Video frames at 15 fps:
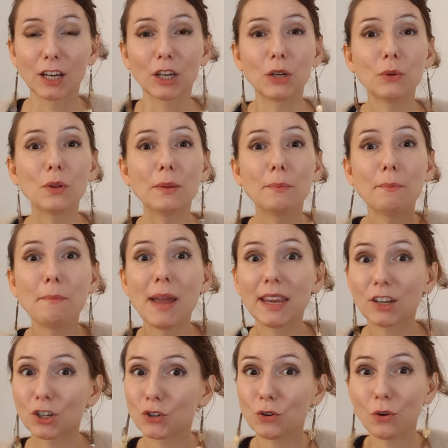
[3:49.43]
He will
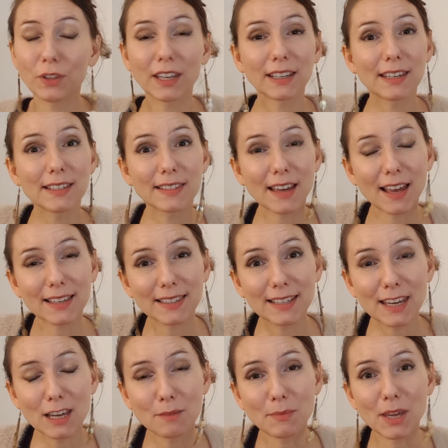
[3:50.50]
make sure that he's
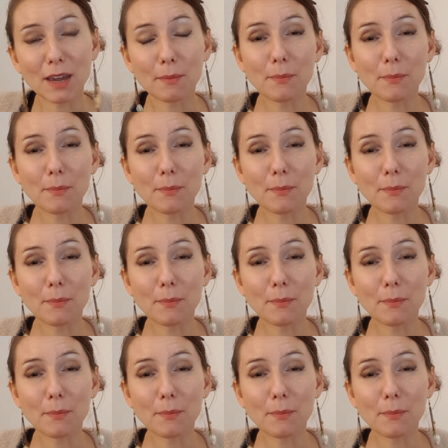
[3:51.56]
asking me